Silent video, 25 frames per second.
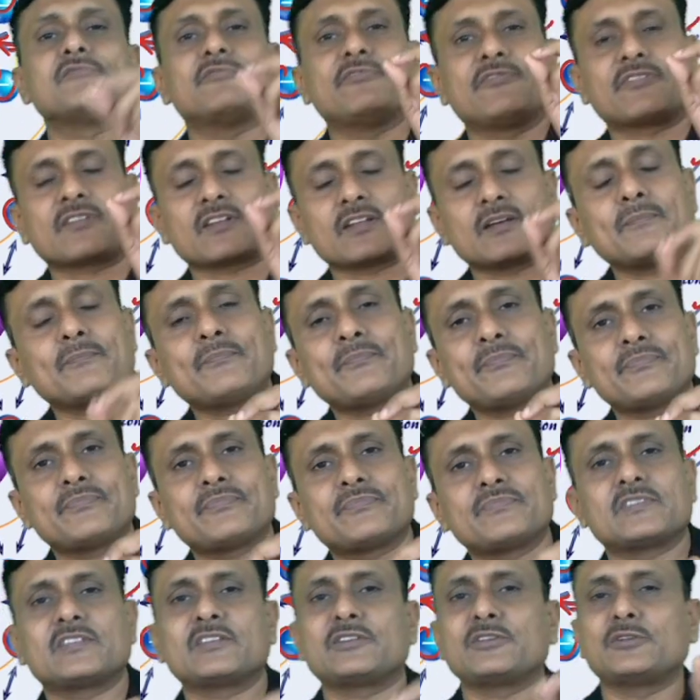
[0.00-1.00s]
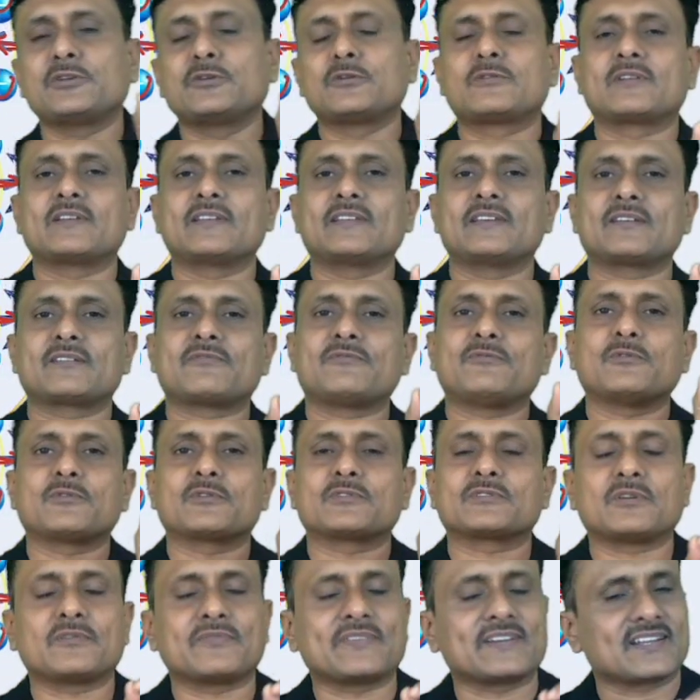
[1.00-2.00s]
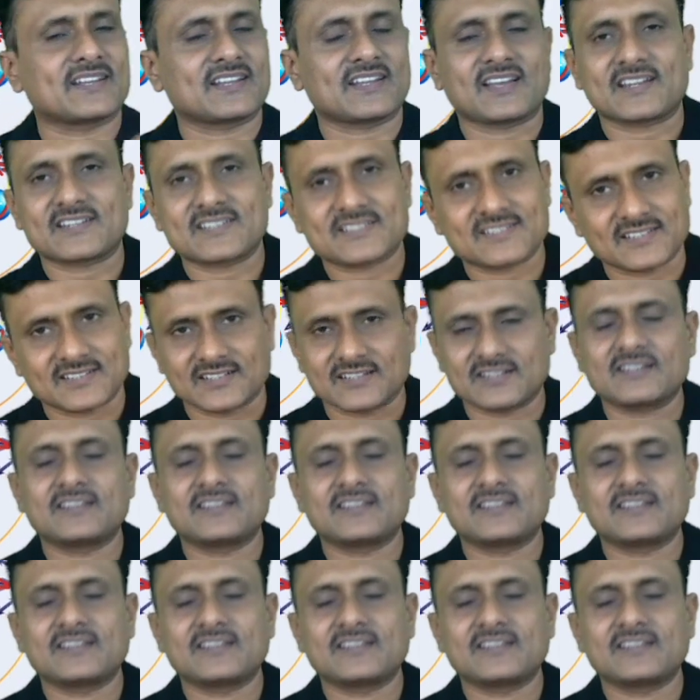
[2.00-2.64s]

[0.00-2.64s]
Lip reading: from the nuclear force of attraction